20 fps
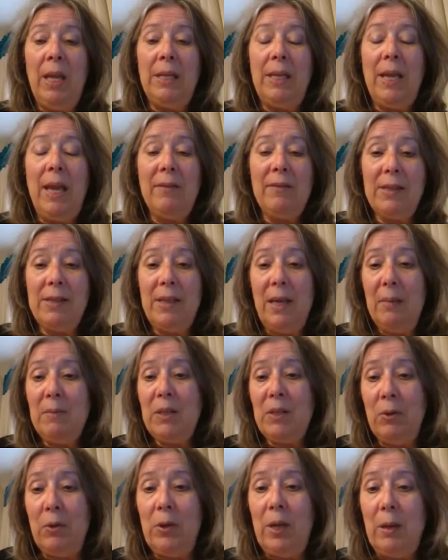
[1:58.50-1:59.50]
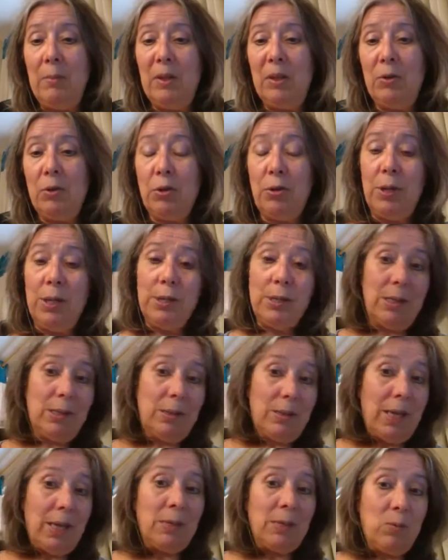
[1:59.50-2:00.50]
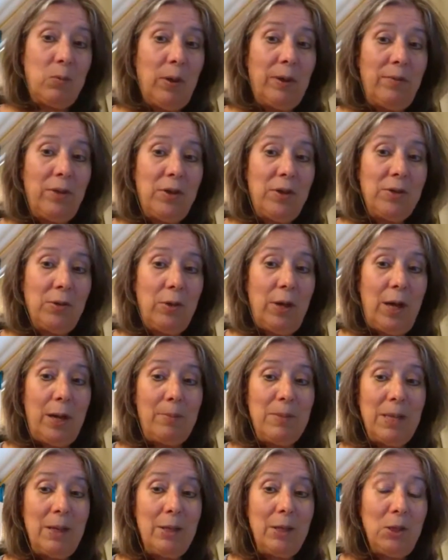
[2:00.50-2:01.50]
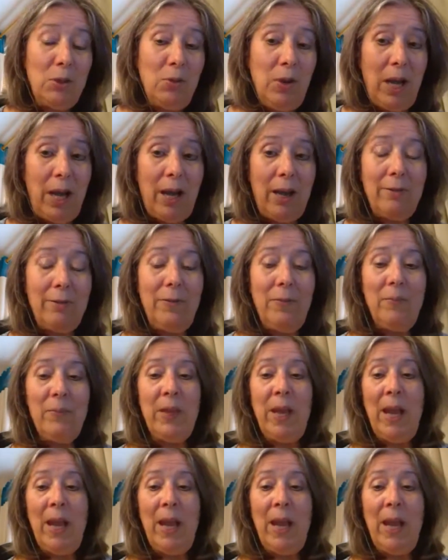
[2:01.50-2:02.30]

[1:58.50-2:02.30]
They have the same surname in their tree as one of the surnames that you have,